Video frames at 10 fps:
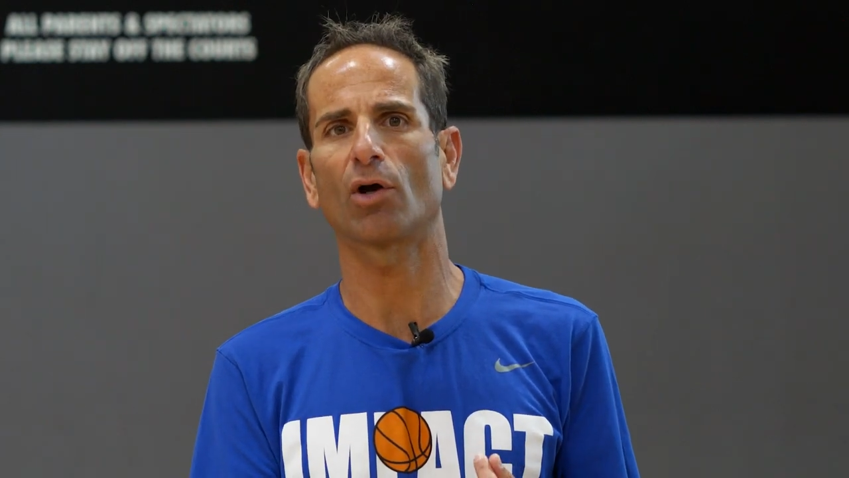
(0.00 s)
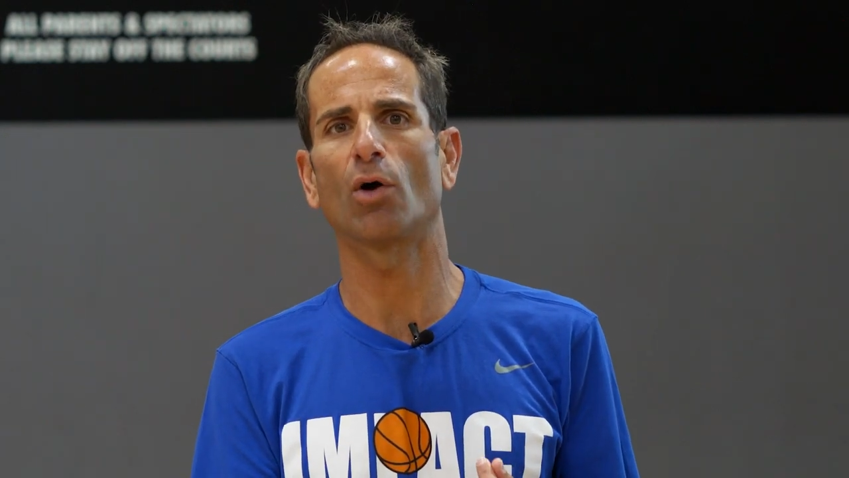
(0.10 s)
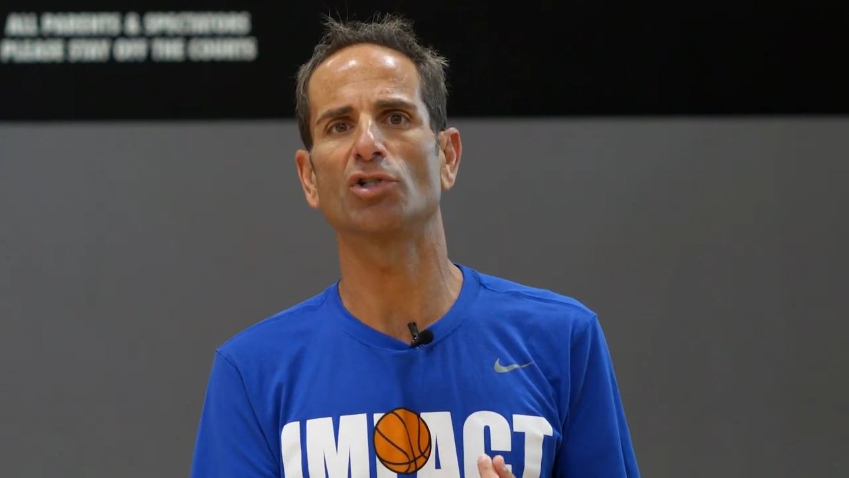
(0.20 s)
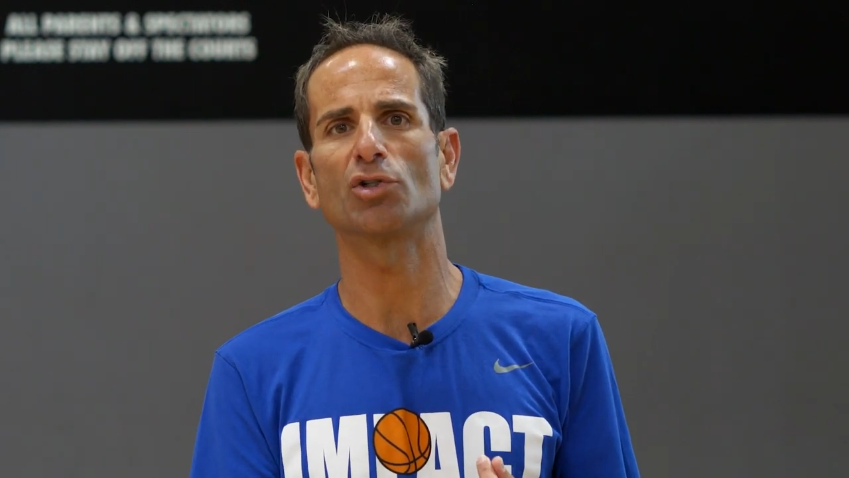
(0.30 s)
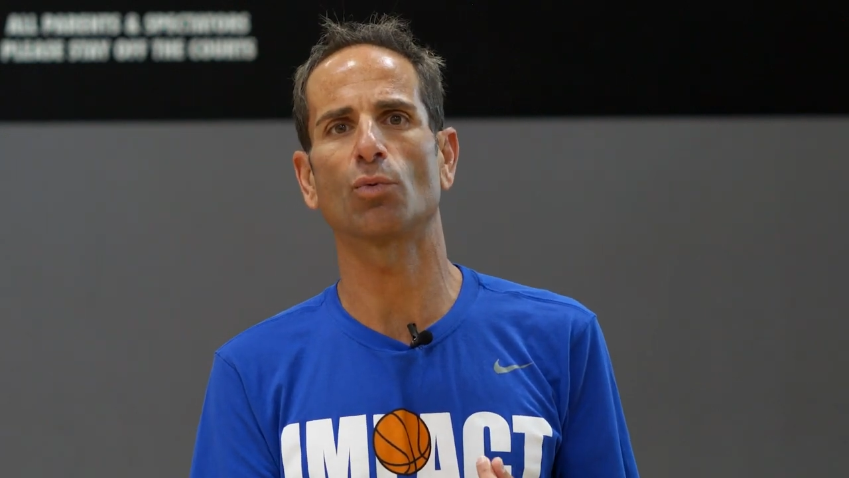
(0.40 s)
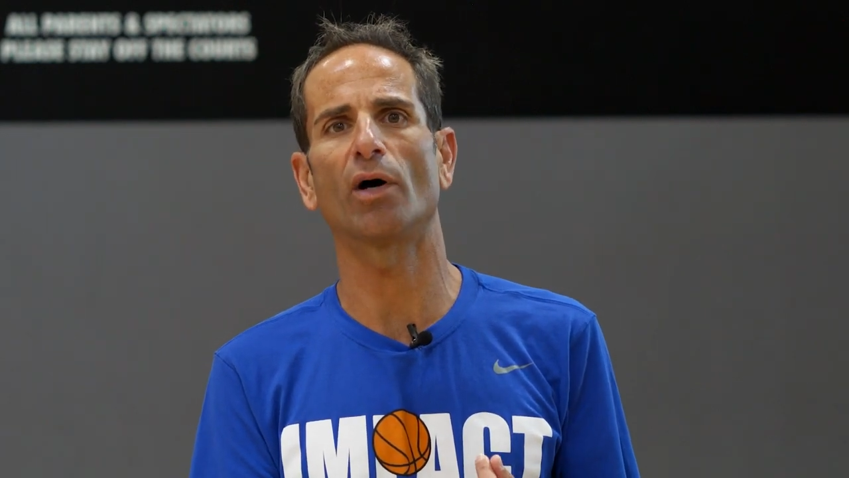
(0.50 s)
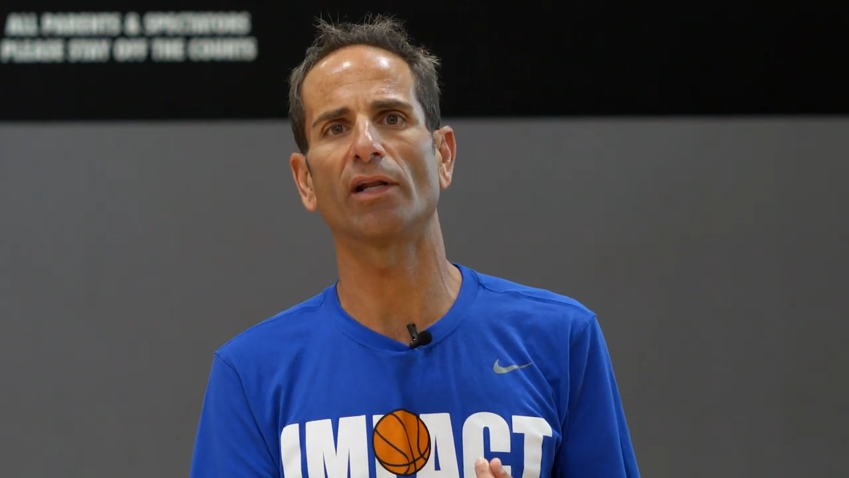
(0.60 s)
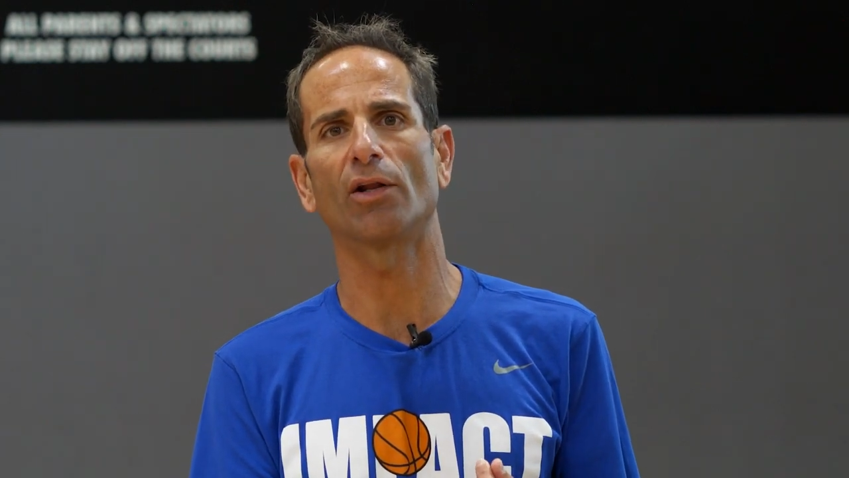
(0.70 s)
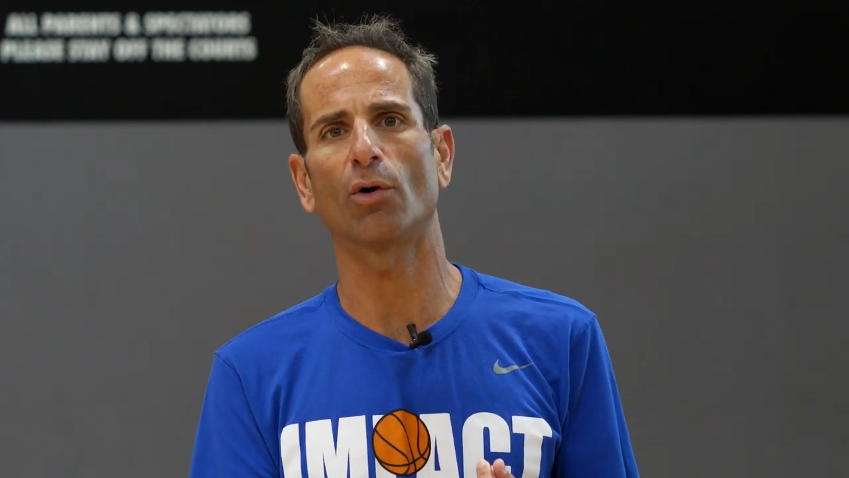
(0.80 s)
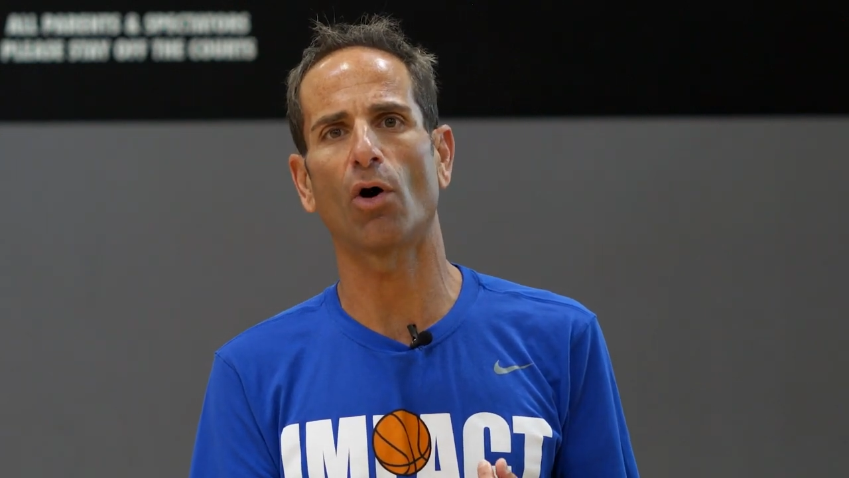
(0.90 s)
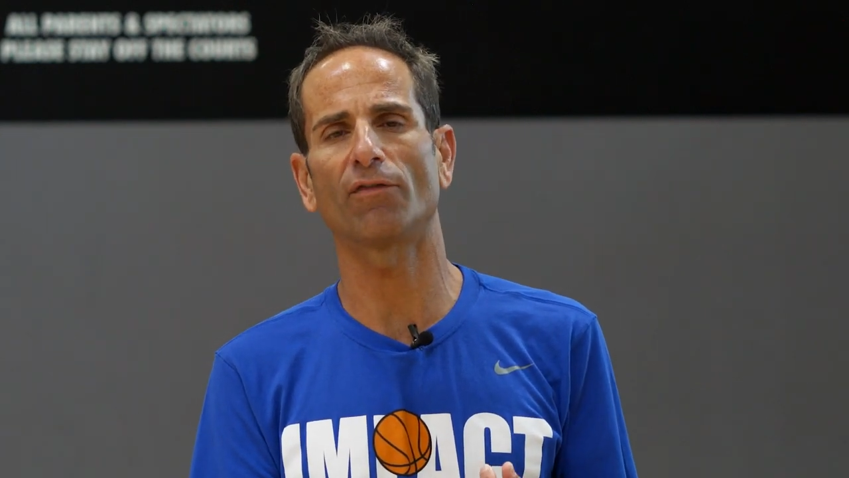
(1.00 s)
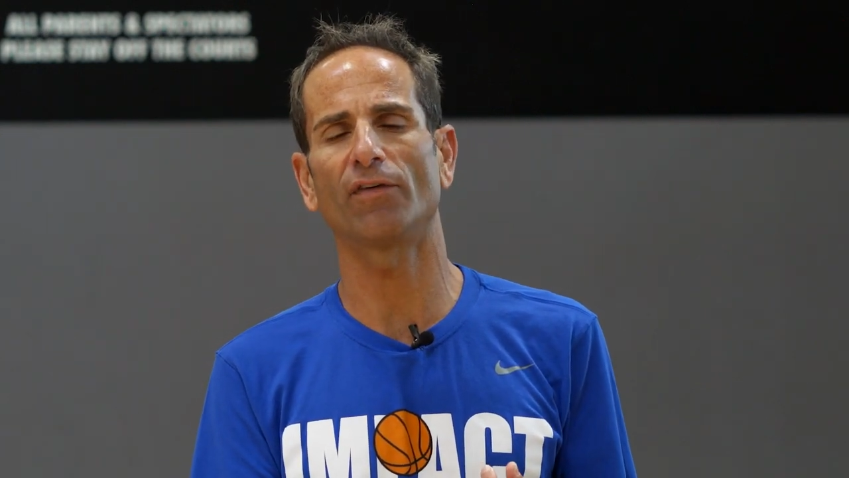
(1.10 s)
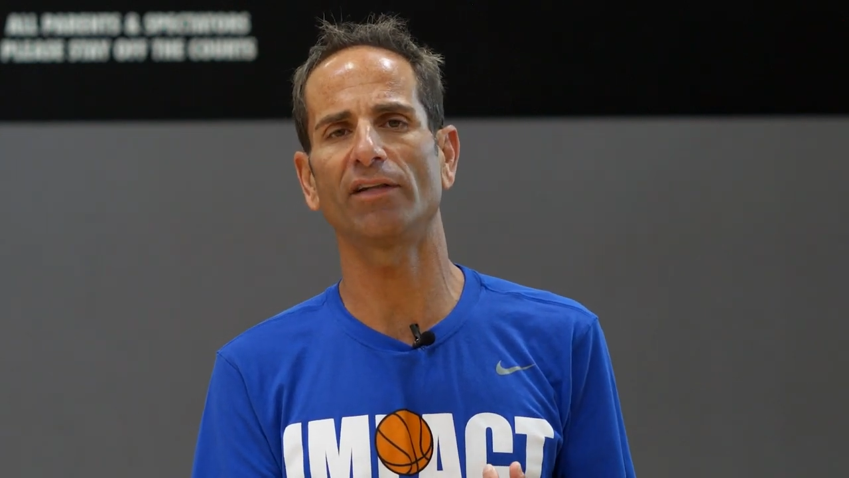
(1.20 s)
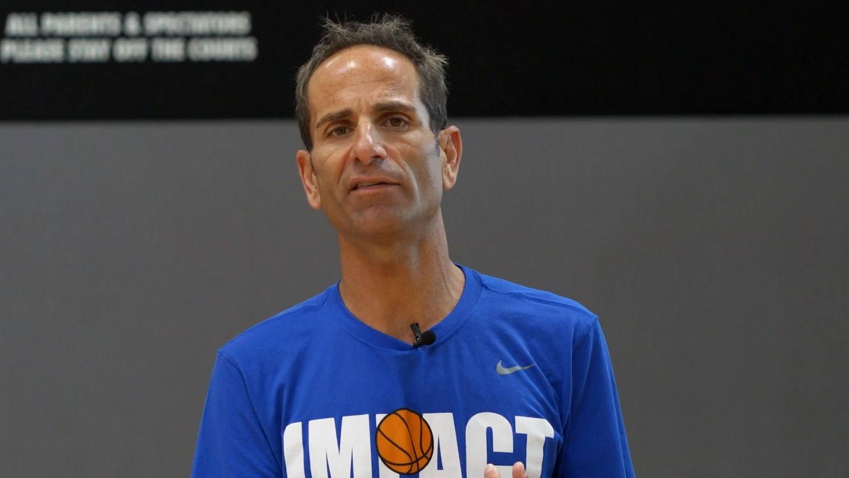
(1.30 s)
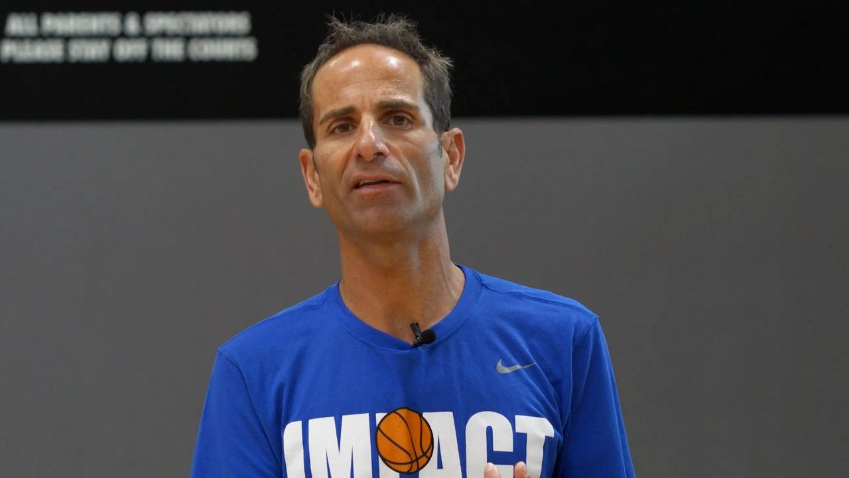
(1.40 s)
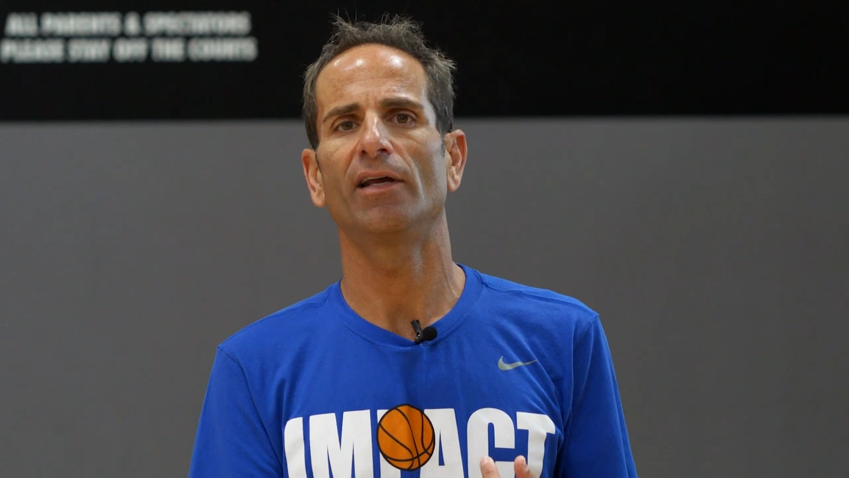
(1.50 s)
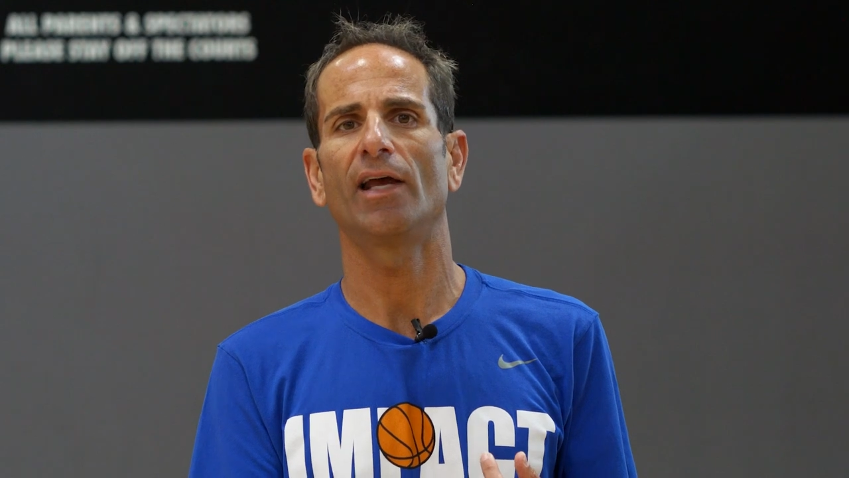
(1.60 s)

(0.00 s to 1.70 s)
coaches want in their offense